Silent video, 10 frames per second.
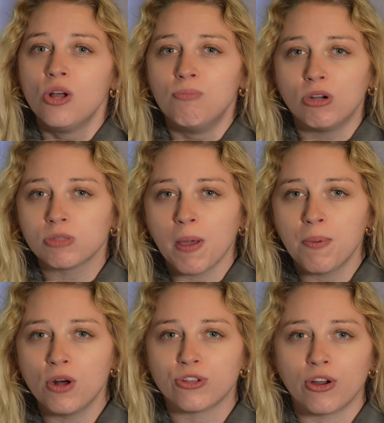Most
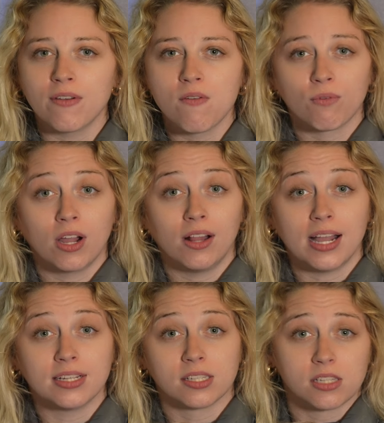people don't even
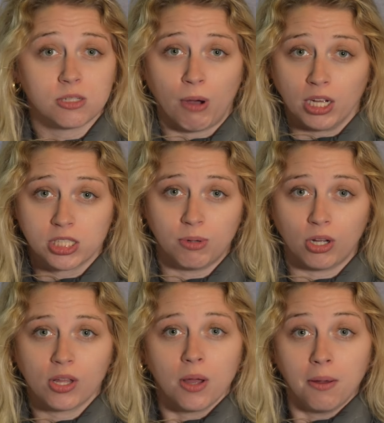realize this is
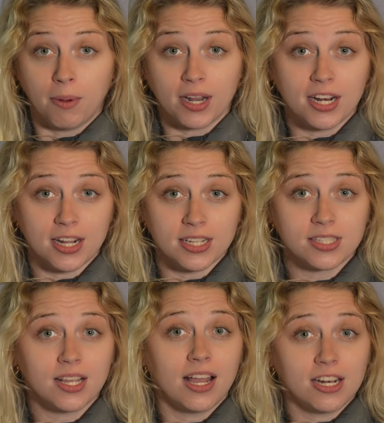possible, but it is,
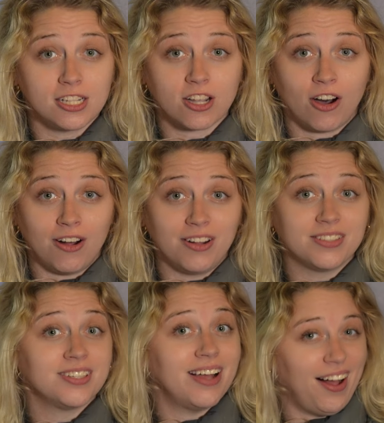and it's
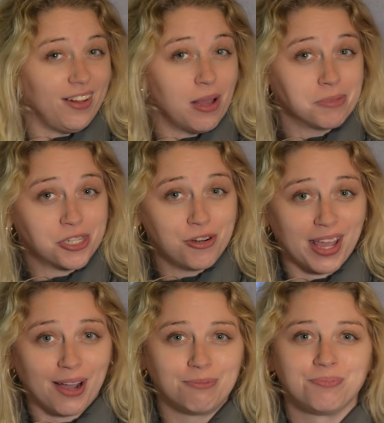called LM
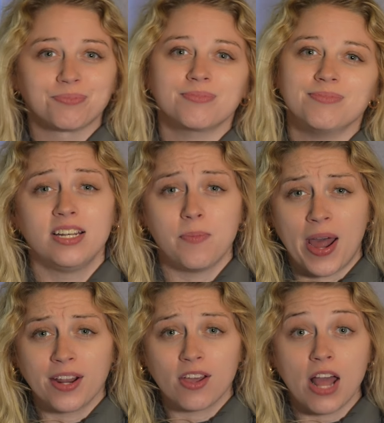Studio. And
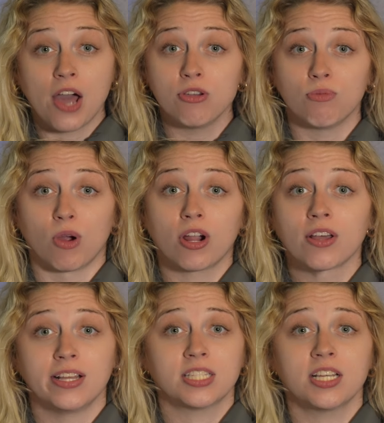depending on how you
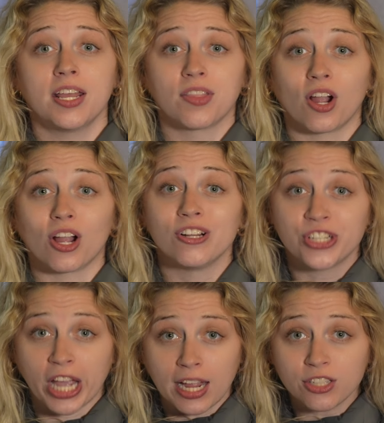work, this could either
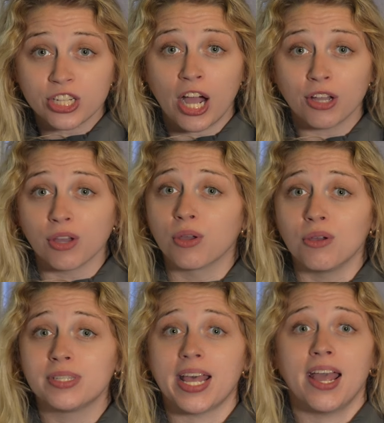change how you
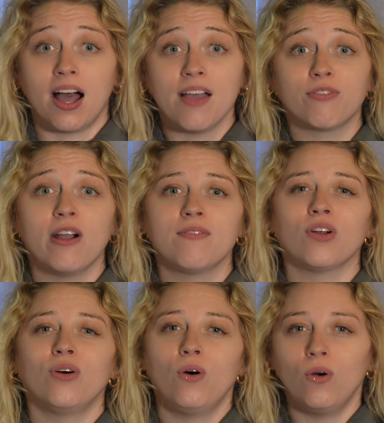use AI
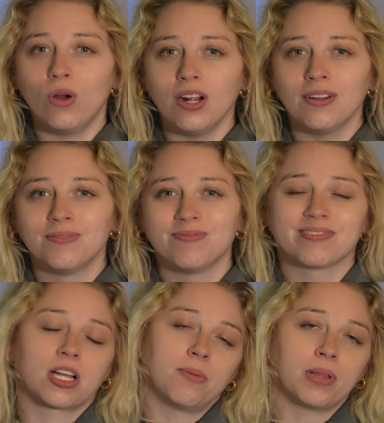forever or
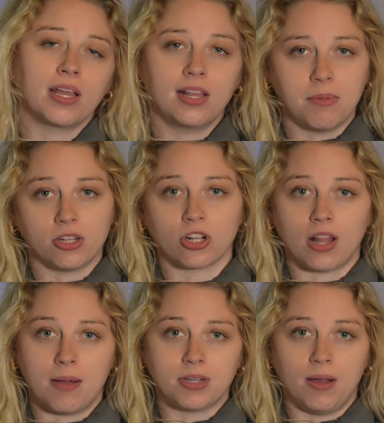completely melt your
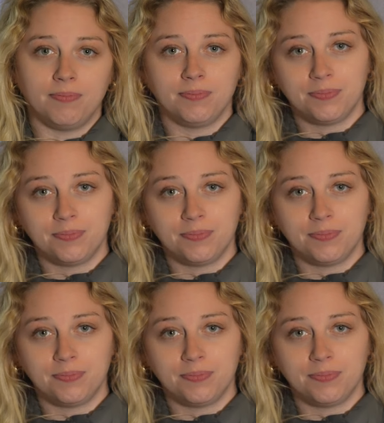laptop.